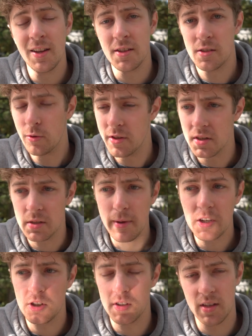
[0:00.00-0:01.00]
So the
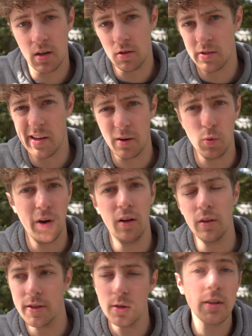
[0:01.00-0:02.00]
inspection center is like,
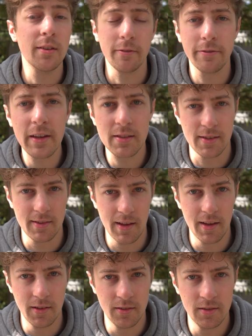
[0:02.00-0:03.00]
well, you didn't fix it
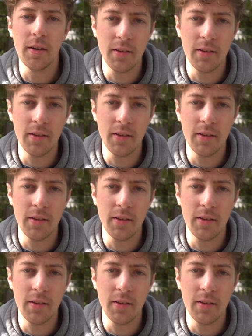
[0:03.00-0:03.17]
then.